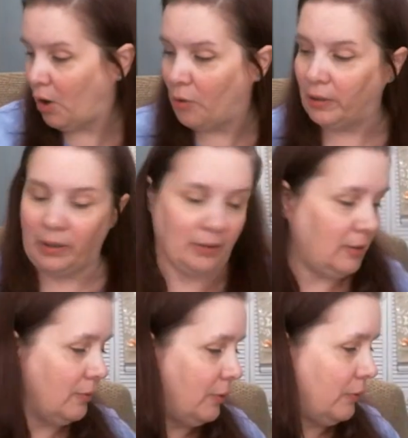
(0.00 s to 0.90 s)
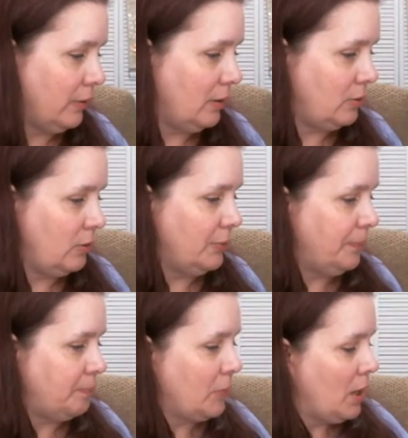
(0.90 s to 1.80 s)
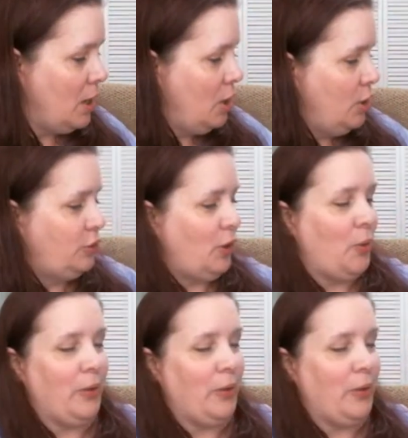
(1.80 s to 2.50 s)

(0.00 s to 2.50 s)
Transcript: Oh, and I got stuff over there too. So